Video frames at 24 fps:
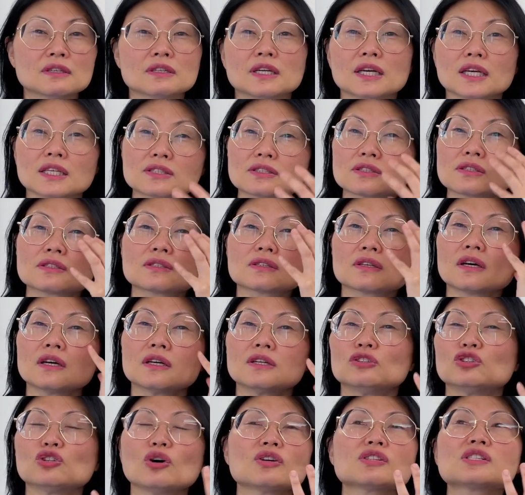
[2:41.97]
it's
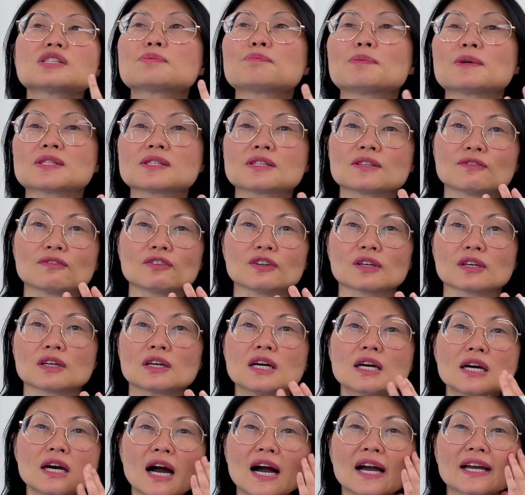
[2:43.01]
non-specific,
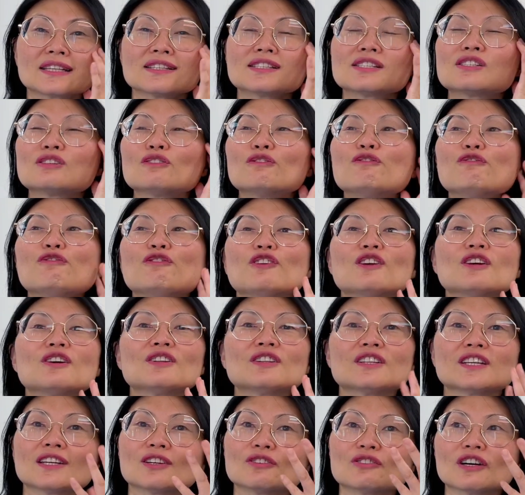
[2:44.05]
I can still feel
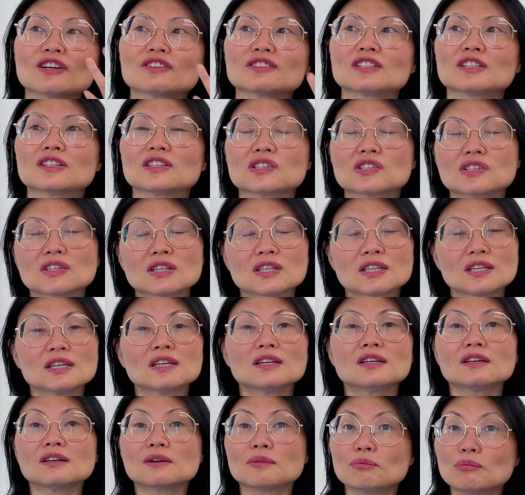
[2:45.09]
it around here.
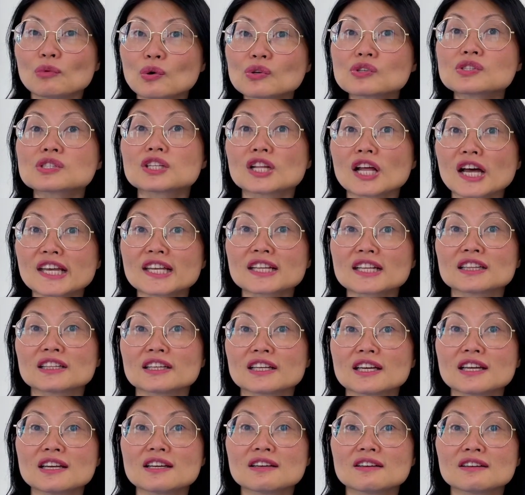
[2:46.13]
Most
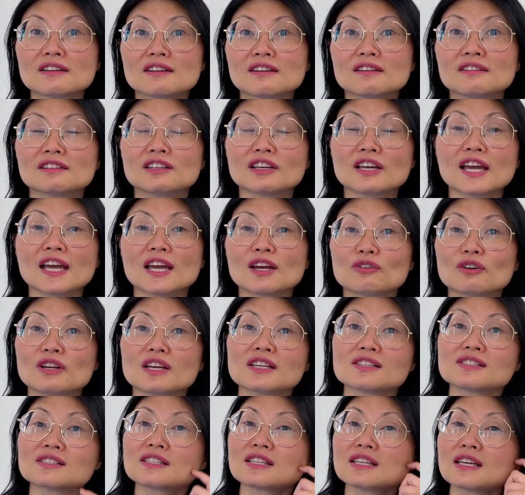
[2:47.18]
likely, the area
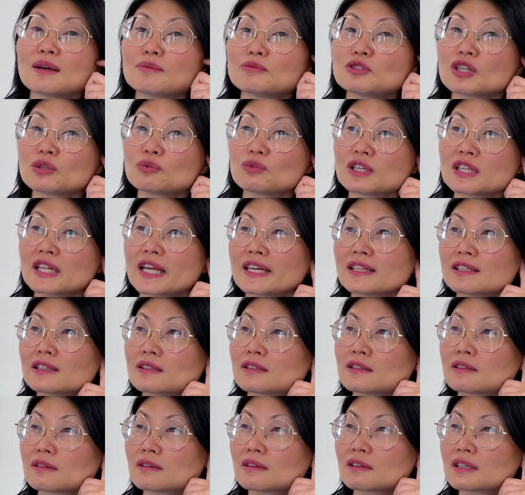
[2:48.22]
is TMJ related.
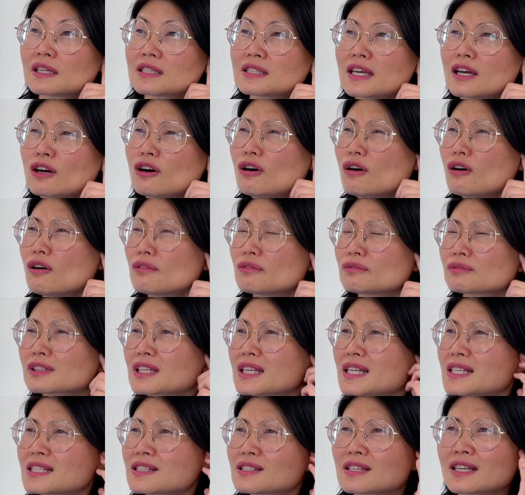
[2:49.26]
They say, oh,
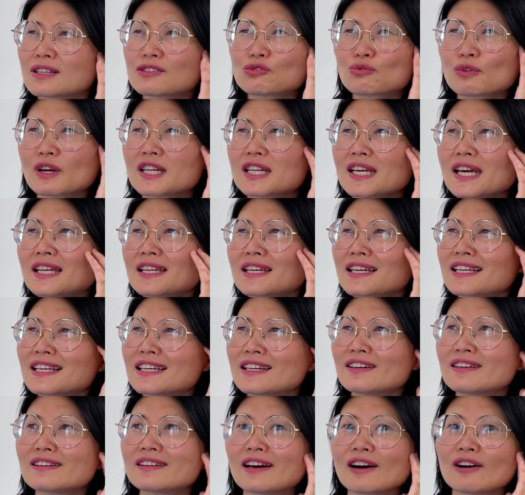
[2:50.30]
it's radiating
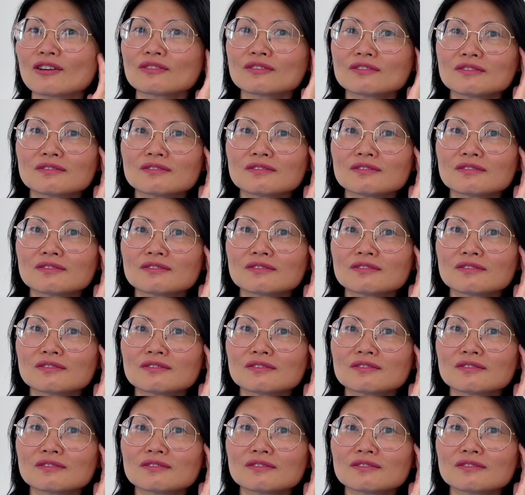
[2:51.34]
here now.